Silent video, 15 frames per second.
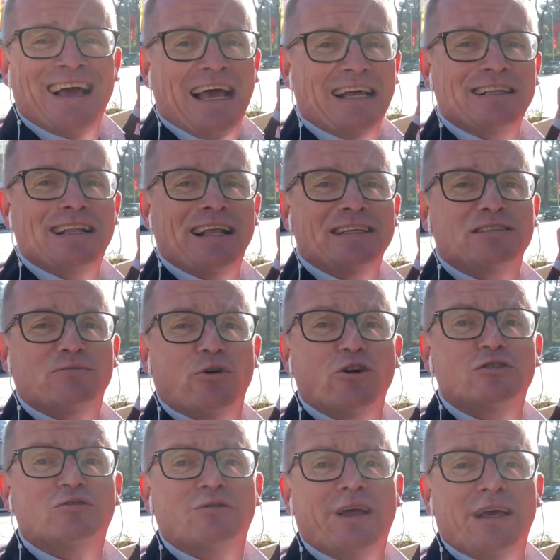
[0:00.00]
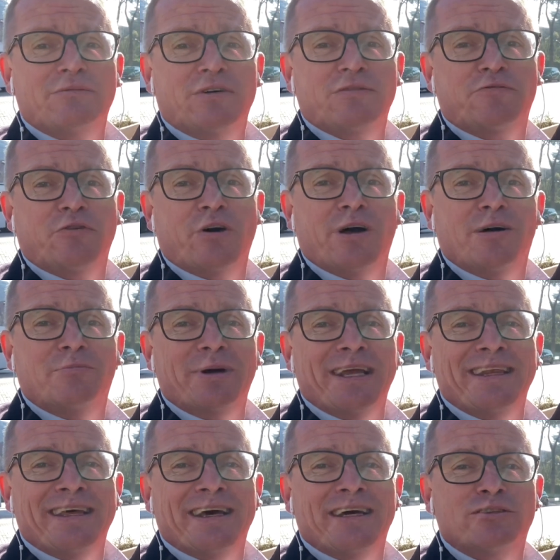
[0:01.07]
And let's work together for
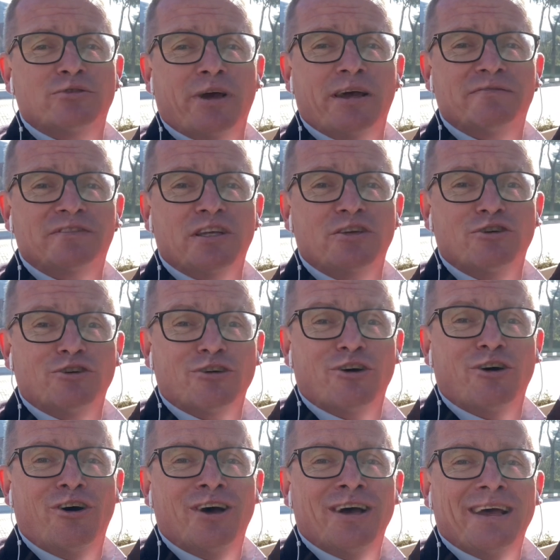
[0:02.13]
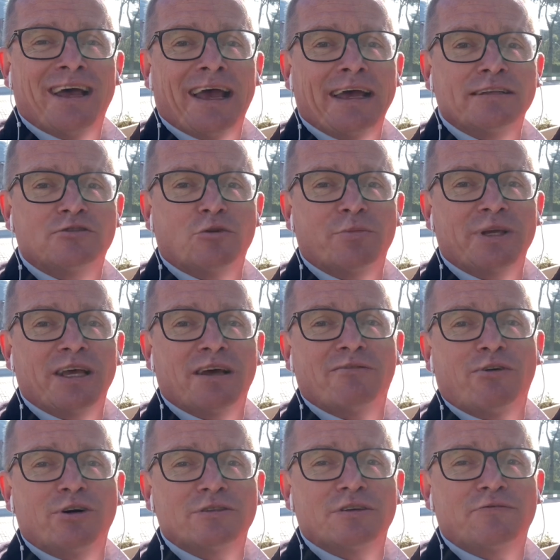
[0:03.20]
Albania to have the euro and to be a
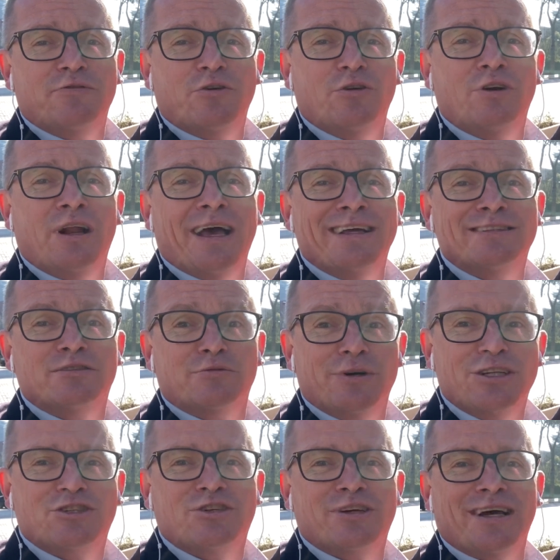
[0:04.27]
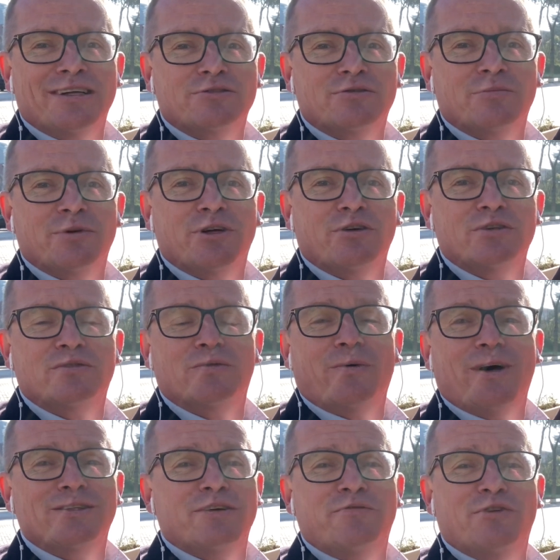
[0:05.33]
wonderful and rich country, because
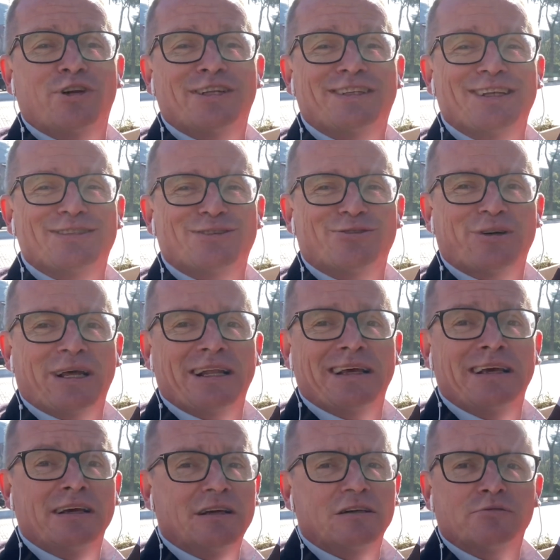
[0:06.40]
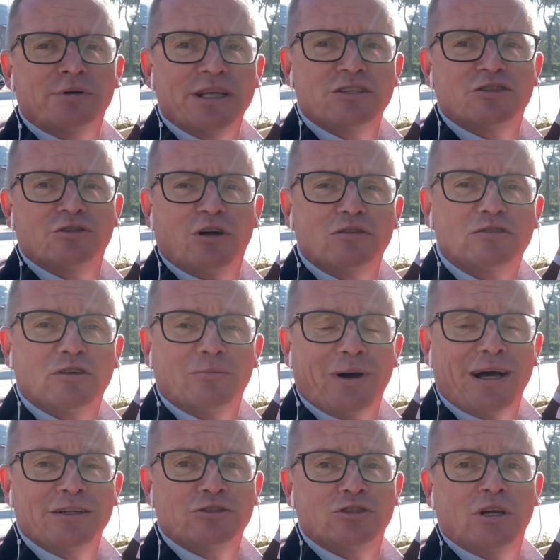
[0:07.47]
wonderful it is already, rich not so
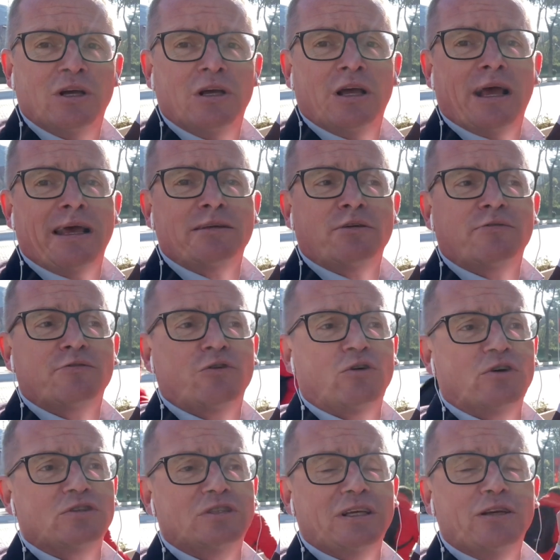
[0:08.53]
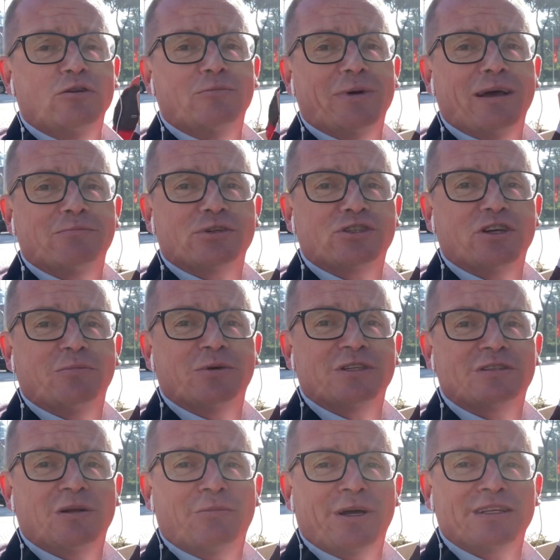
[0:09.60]
much. And of course, EU membership is
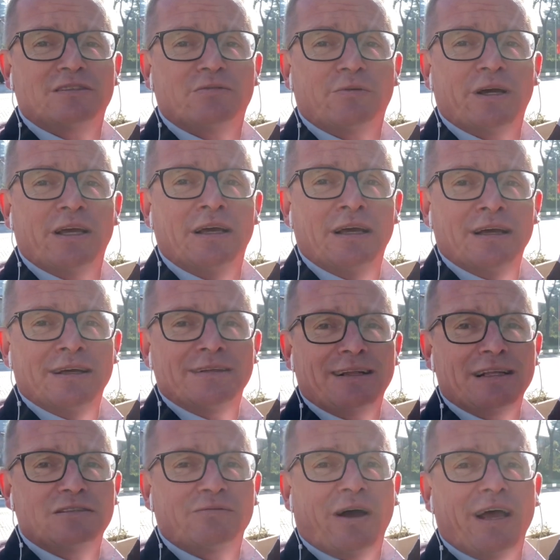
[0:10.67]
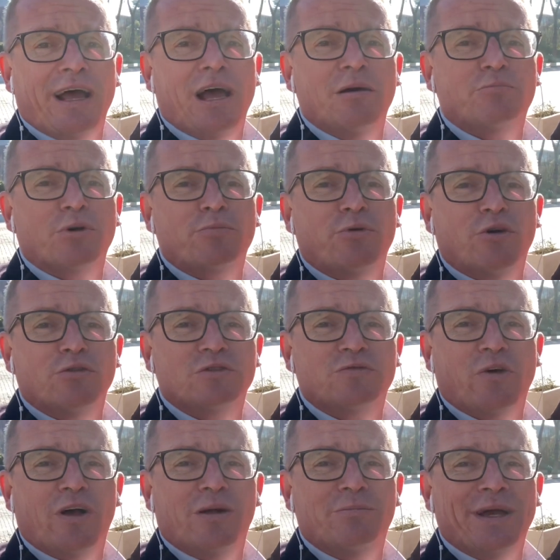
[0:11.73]
the best way. That's why I propose
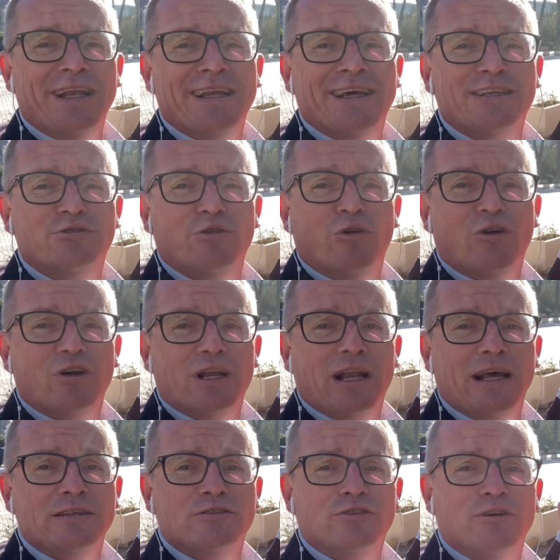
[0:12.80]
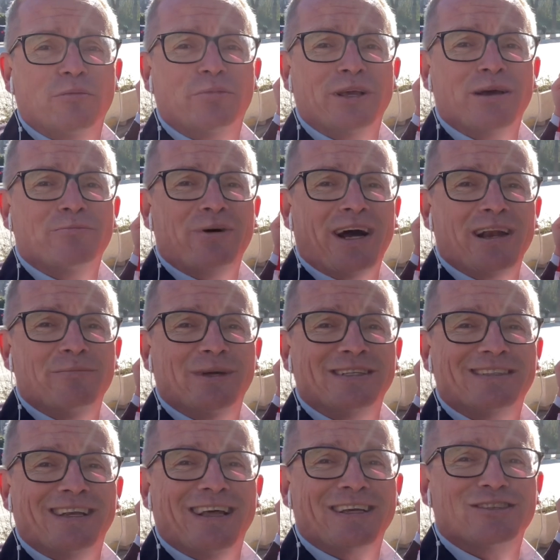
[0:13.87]
for Albania to organize European Parliament
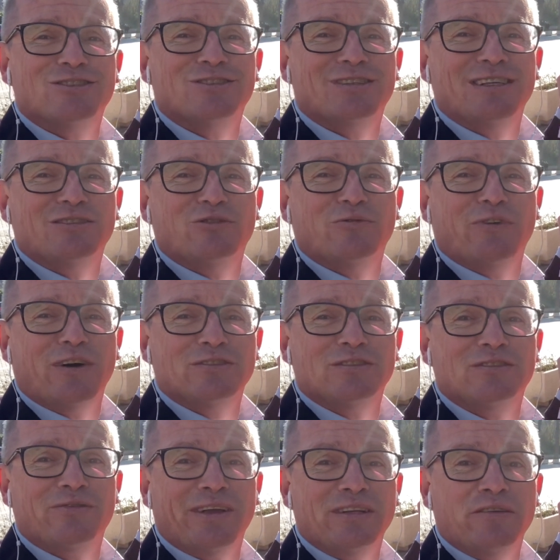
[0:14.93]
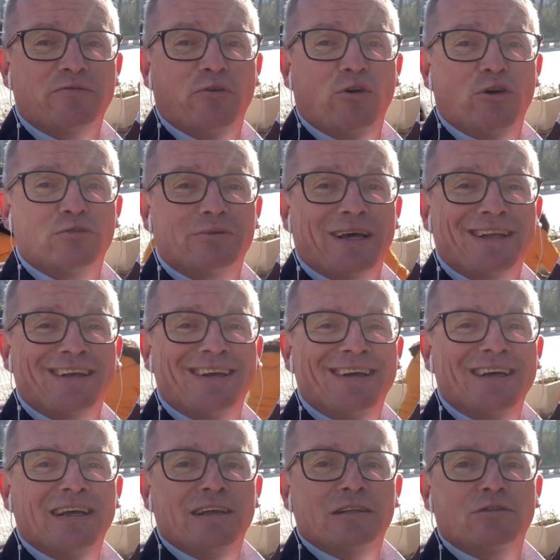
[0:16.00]
elections in 2024 already,
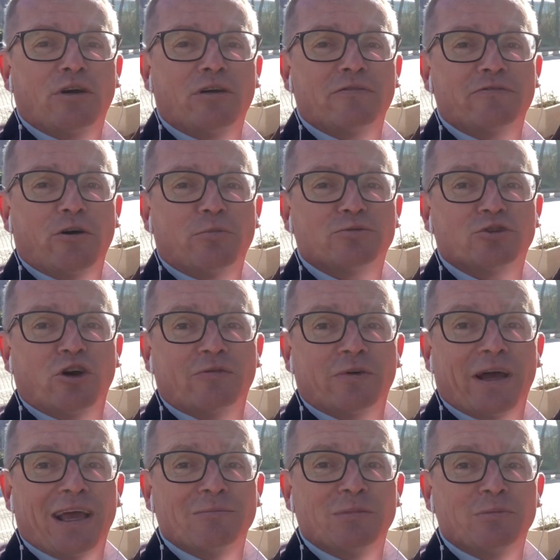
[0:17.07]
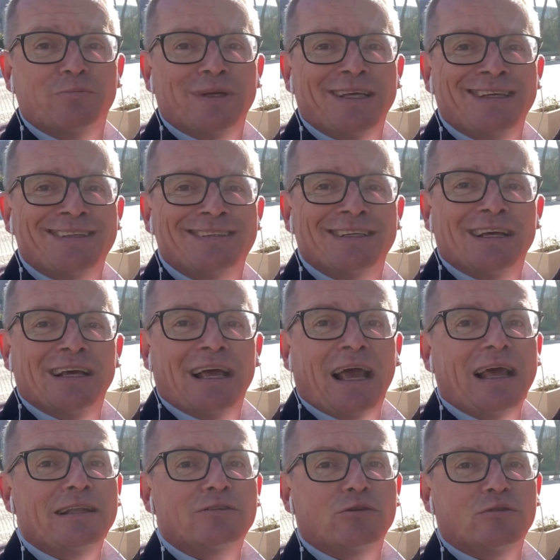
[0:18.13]
to have observer MEPs,
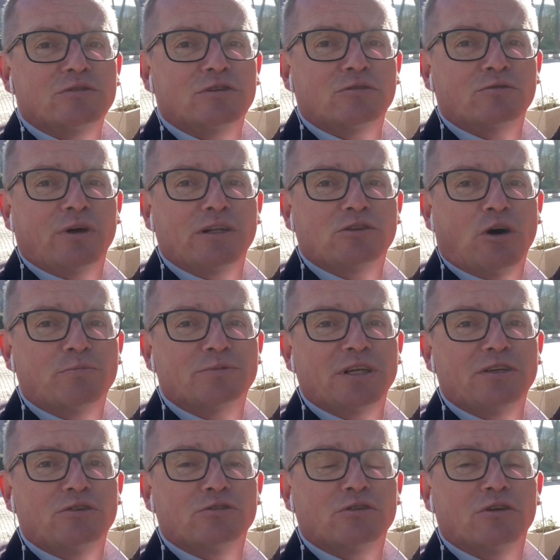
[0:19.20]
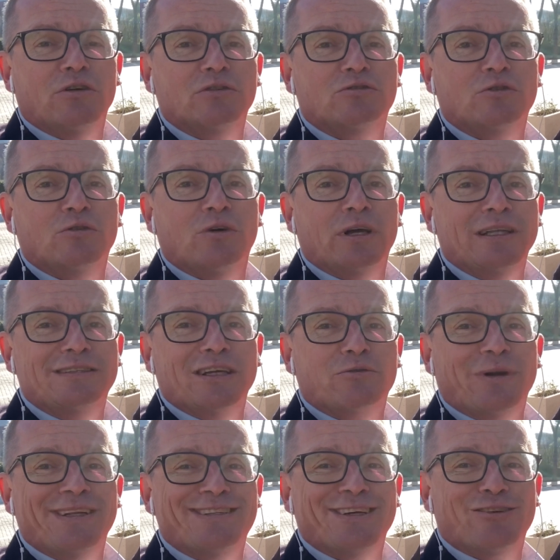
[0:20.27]
and also to adopt the euro, to
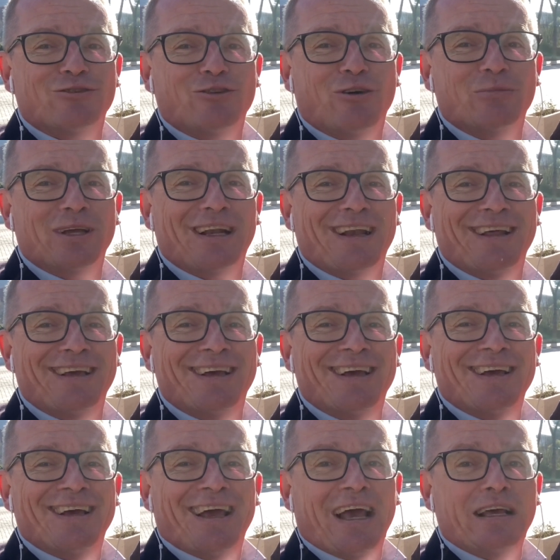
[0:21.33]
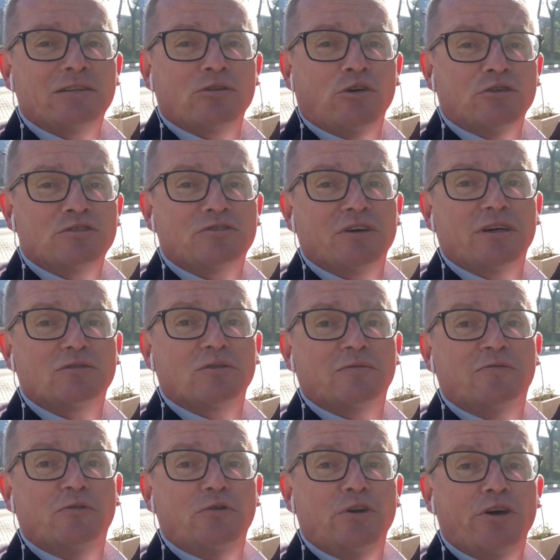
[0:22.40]
integrate economically, and Austria to
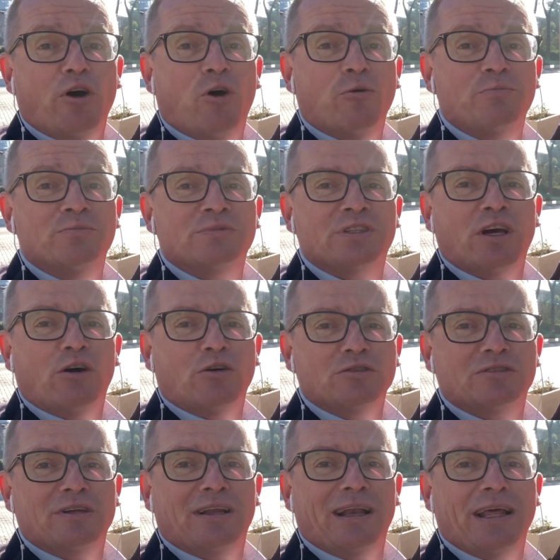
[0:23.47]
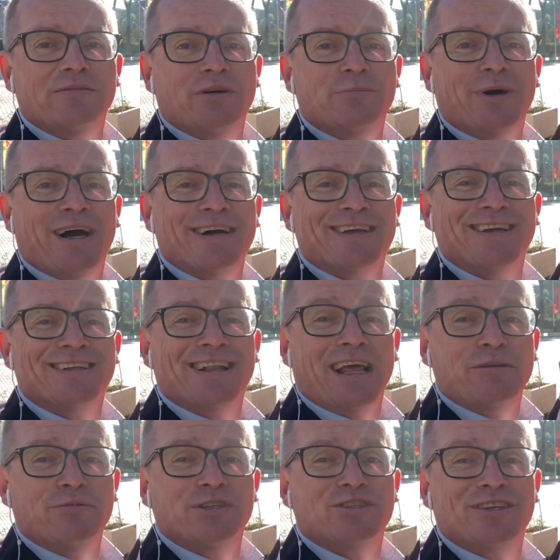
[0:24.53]
fully open the Austrian labor market,
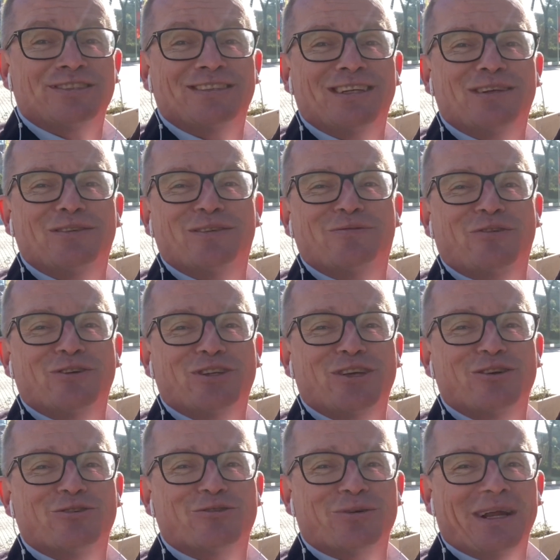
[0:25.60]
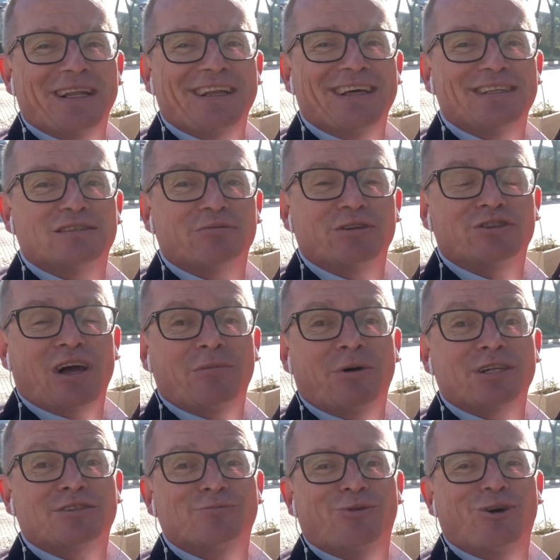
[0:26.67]
like we just did it for the Ukrainians, which are
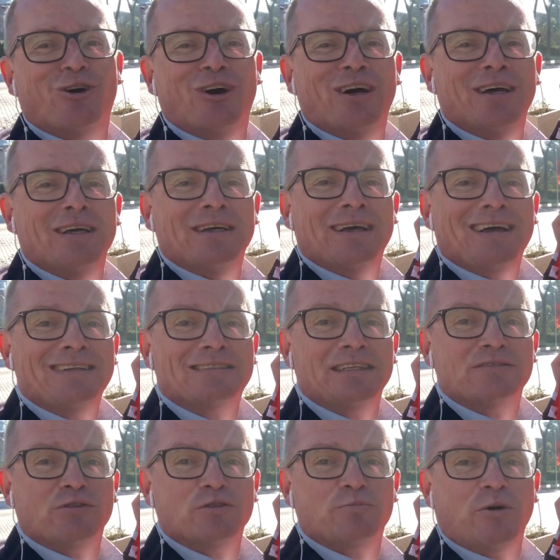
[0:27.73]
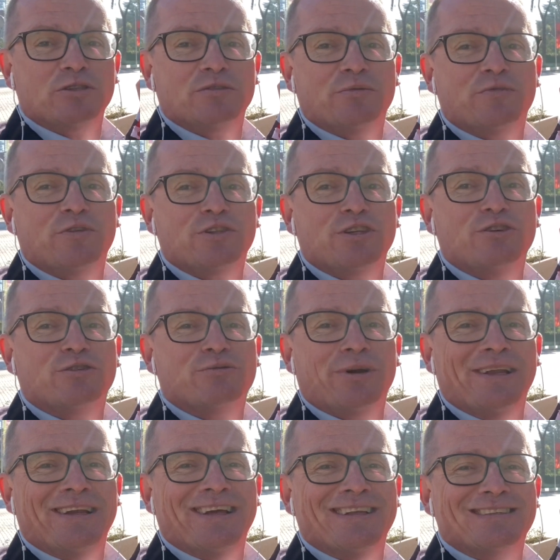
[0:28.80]
much more. And this was possible for the
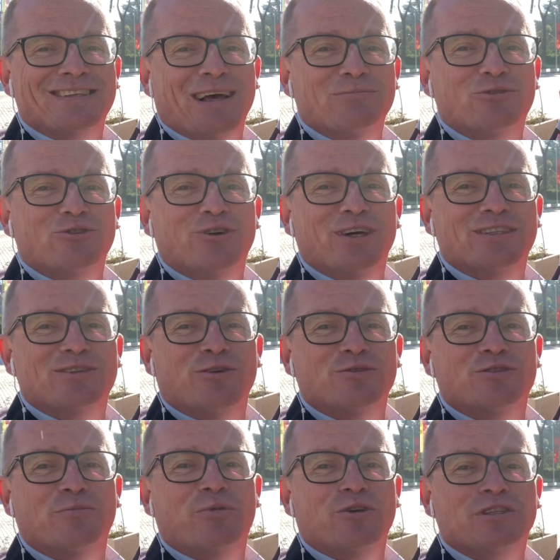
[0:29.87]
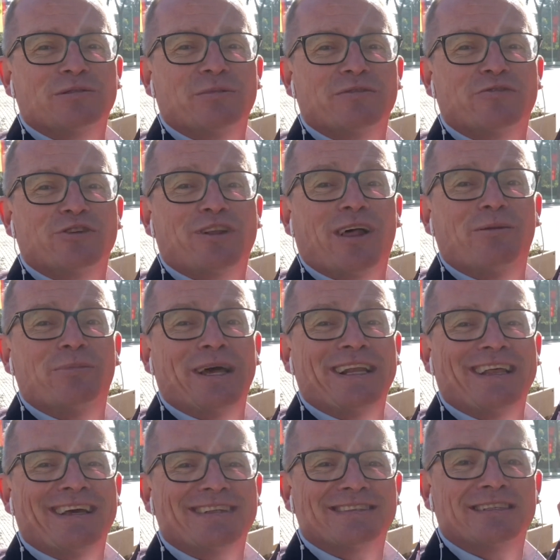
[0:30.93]
Ukrainians. I'm sure it's also possible for the
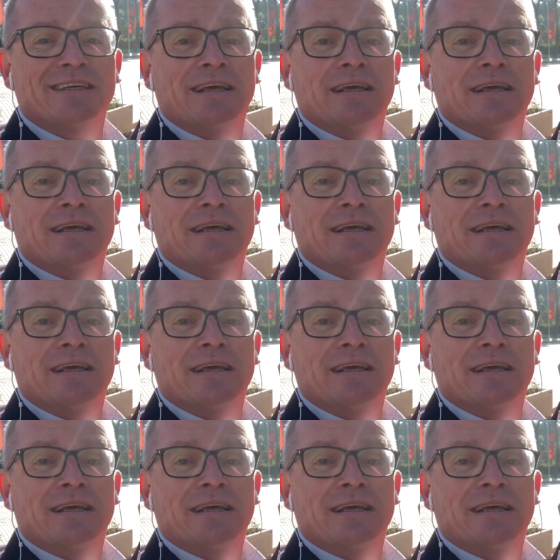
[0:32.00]
Albanians.